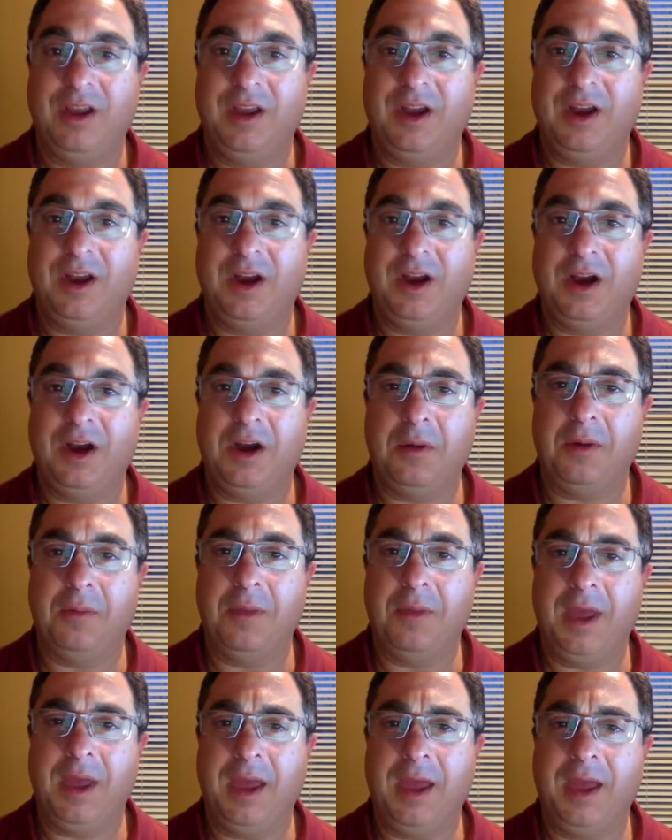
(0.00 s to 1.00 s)

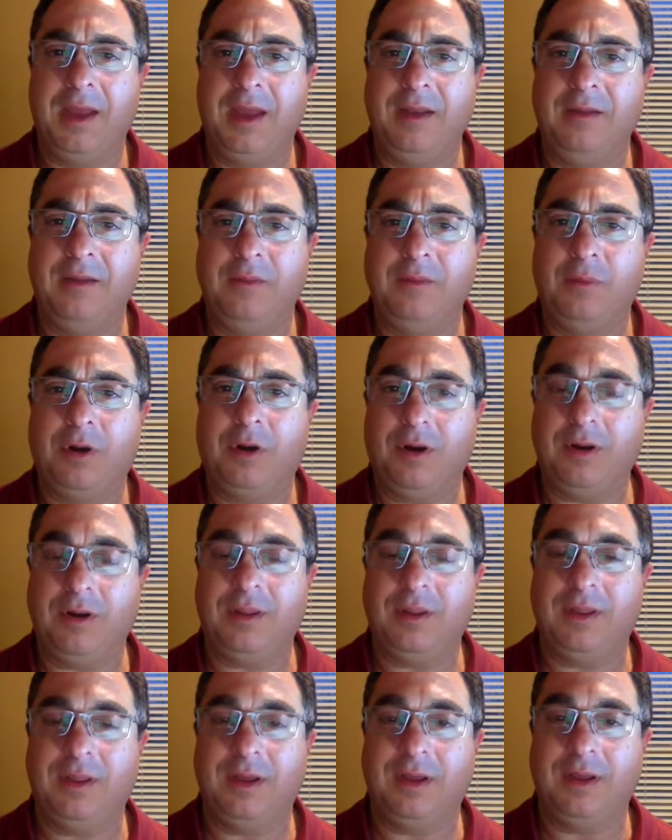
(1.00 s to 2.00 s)
And part
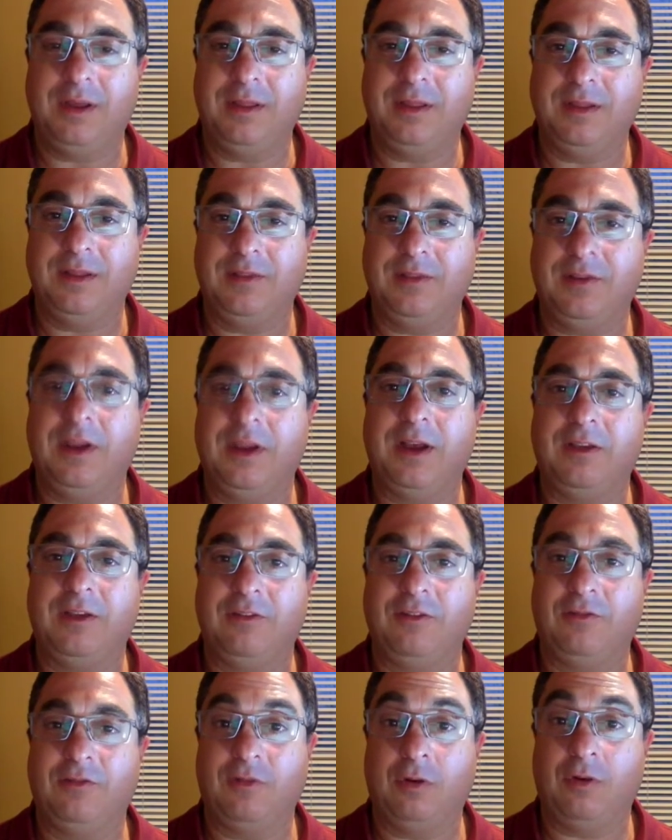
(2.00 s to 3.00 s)
of the
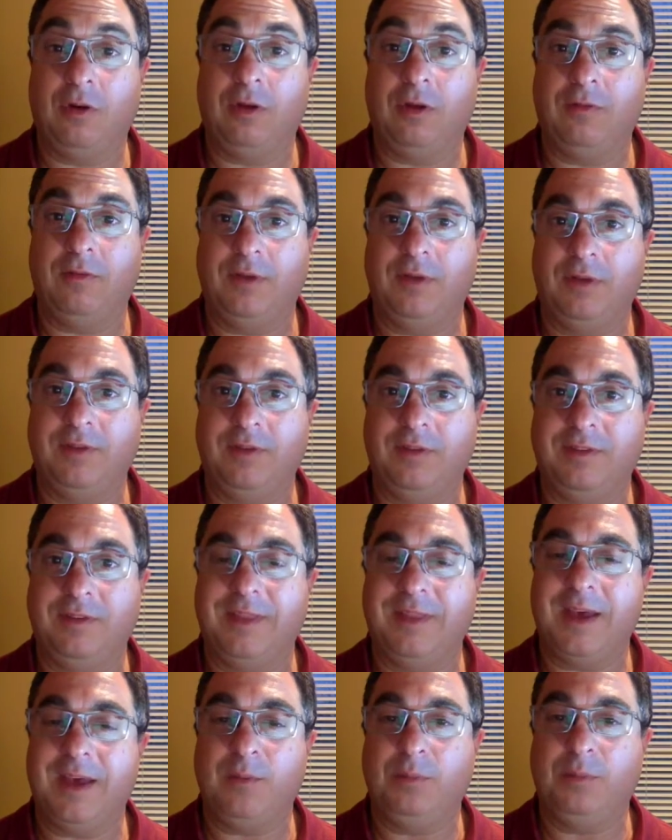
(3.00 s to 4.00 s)
challenge for all of us is
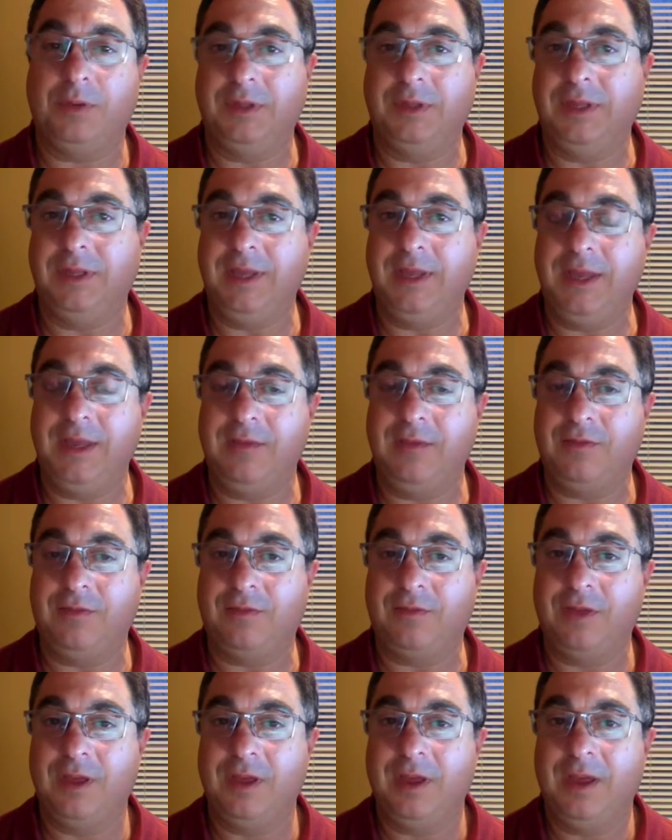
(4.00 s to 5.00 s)
that
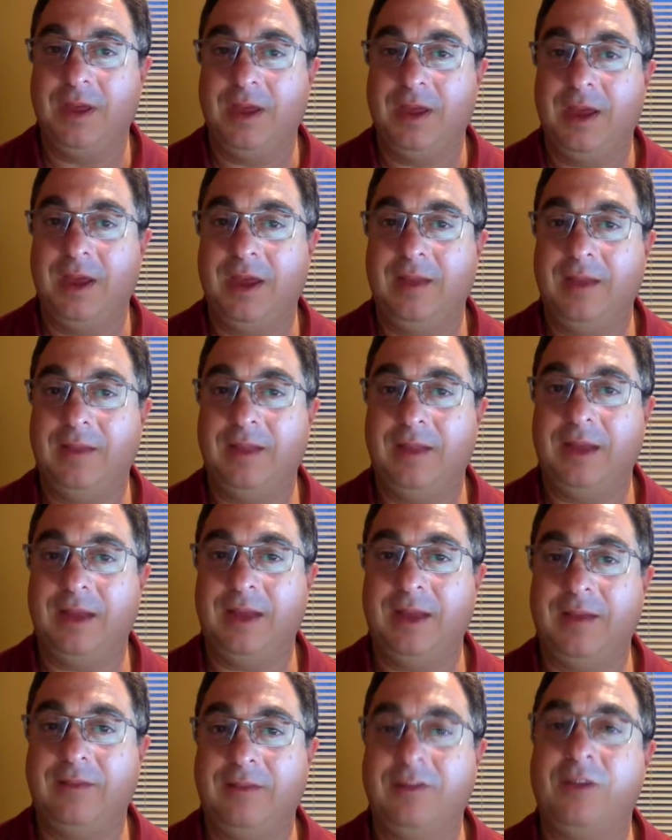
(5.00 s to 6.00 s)
belief and
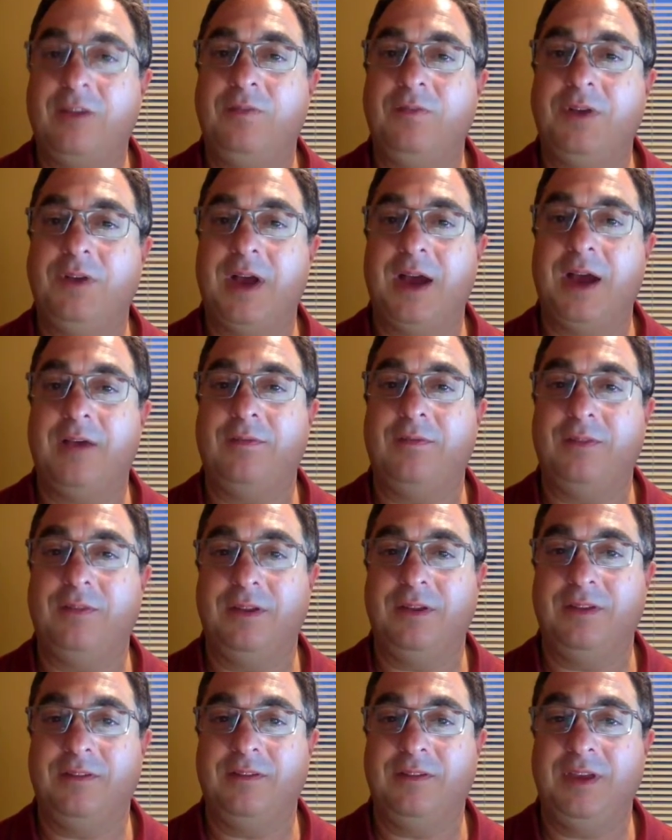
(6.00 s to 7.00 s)
that
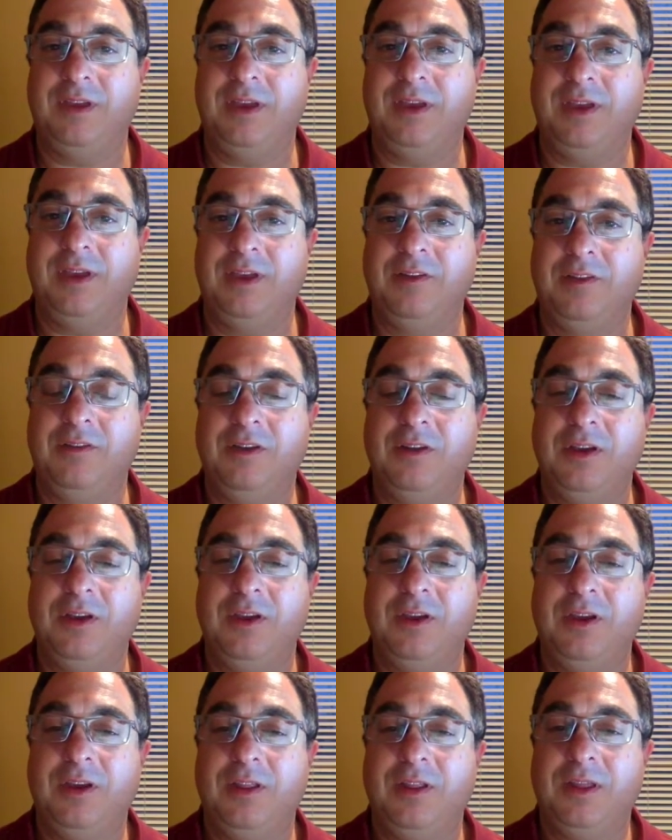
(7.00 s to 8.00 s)
self-confidence in
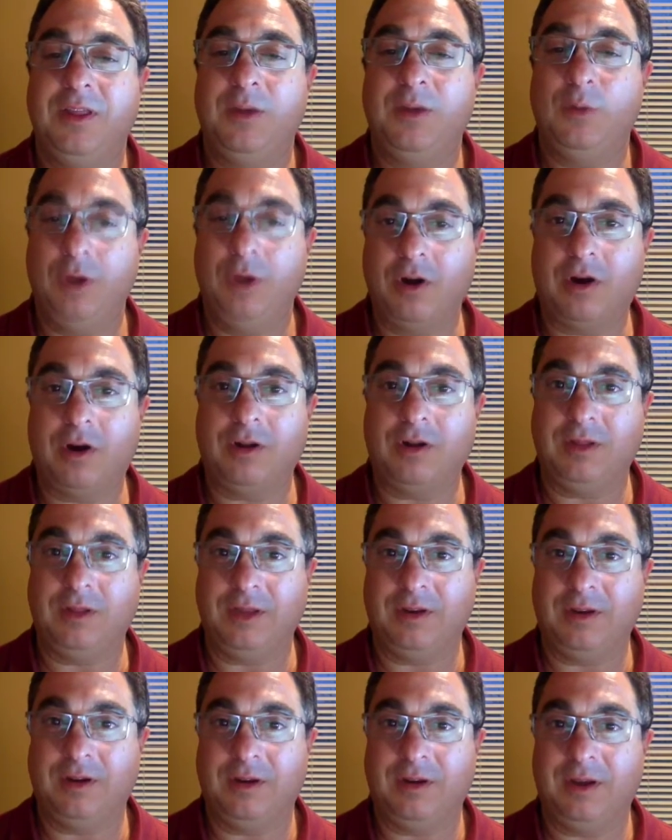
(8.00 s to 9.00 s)
that we are a
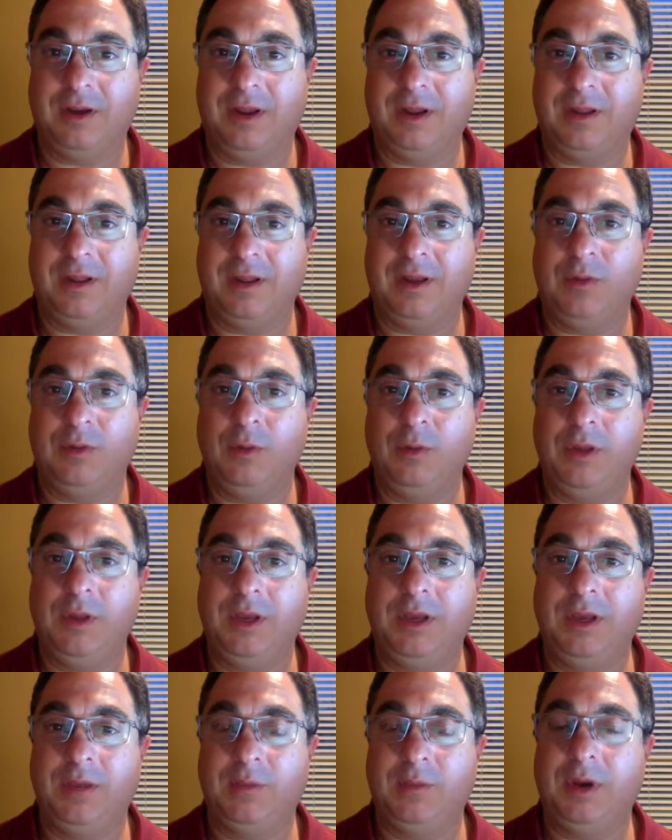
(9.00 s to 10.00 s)
leader and that we
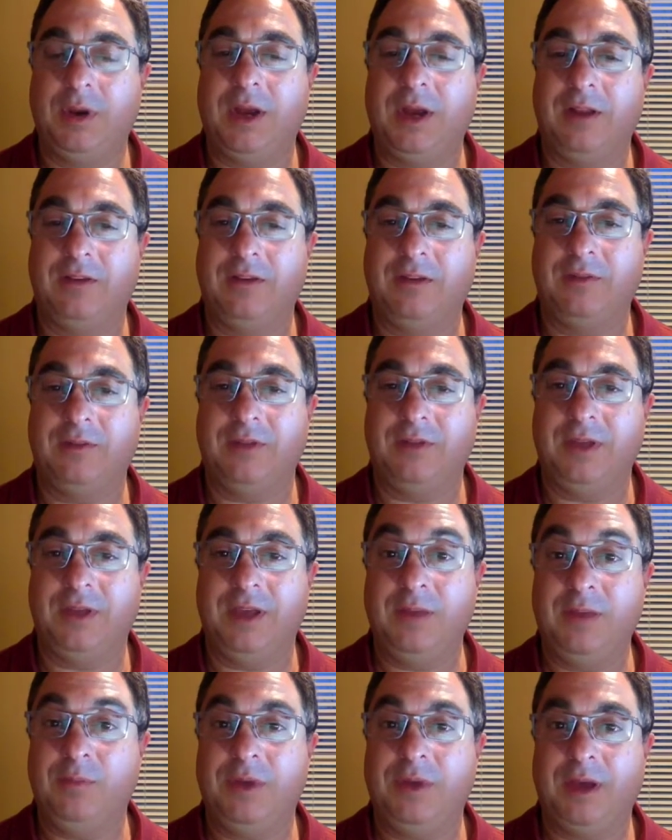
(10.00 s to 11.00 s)
can
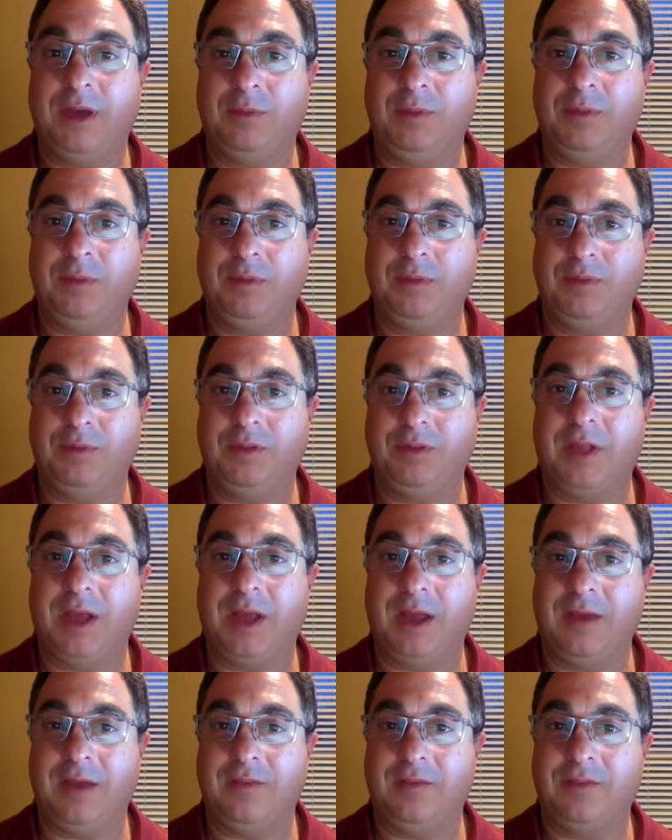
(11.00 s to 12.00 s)
positively impact people's
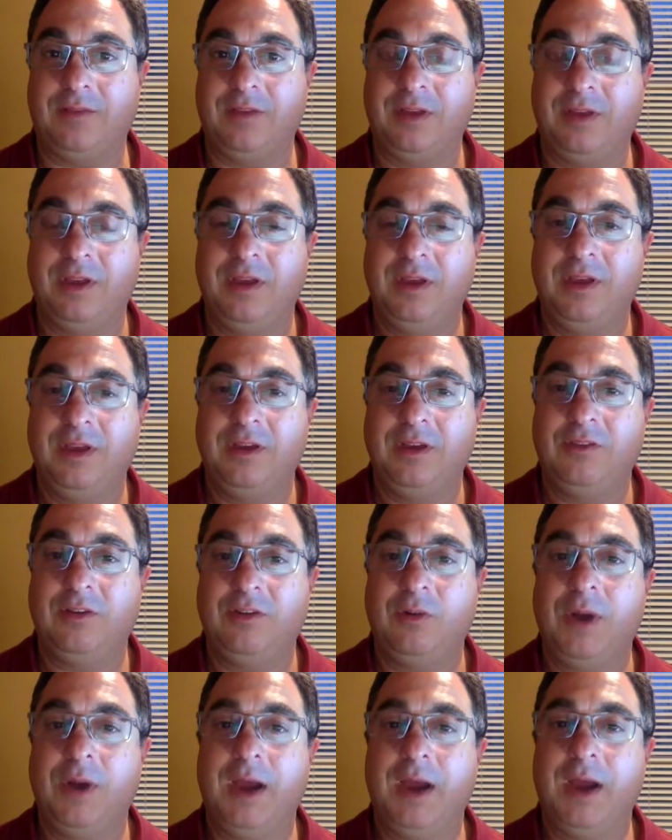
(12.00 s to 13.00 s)
lives.
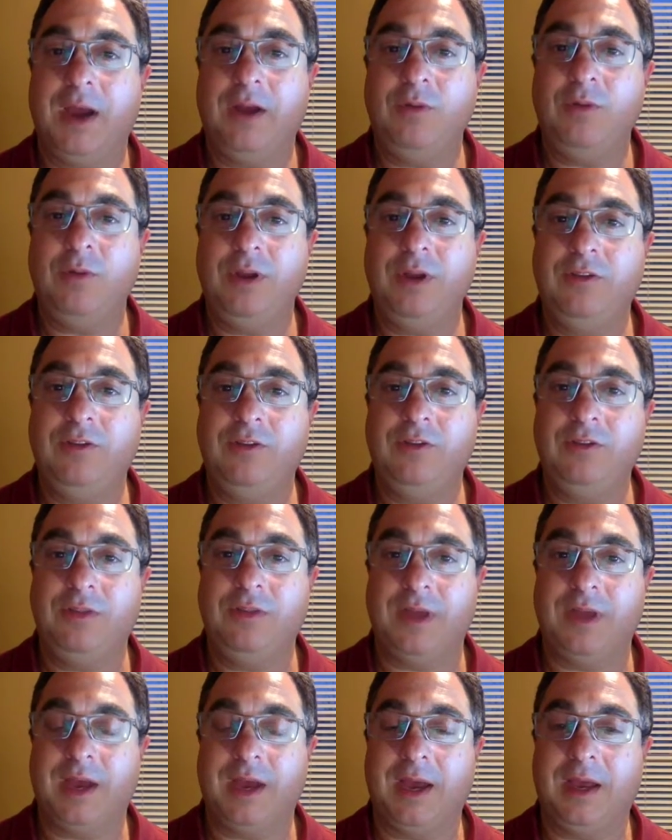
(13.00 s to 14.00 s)
So how do we do
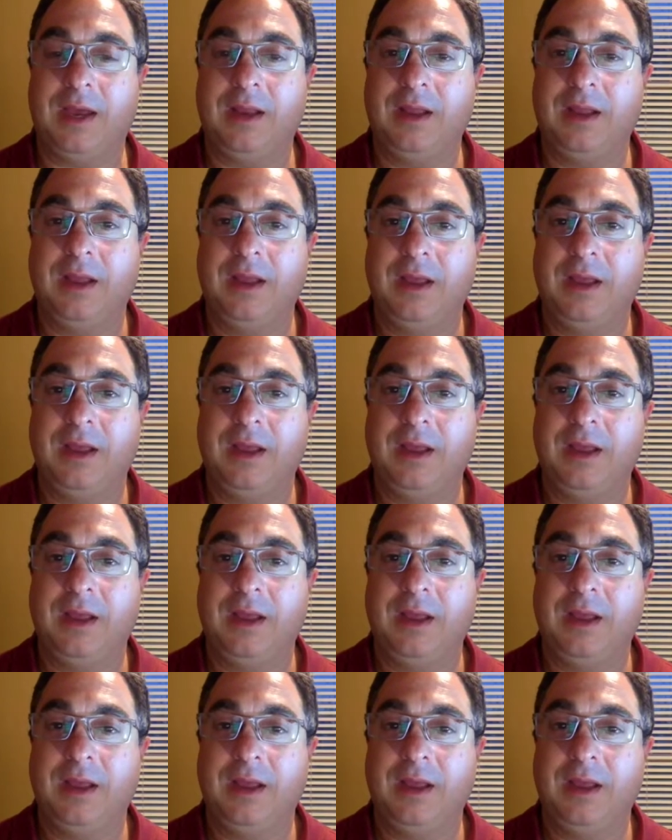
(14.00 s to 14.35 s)
that?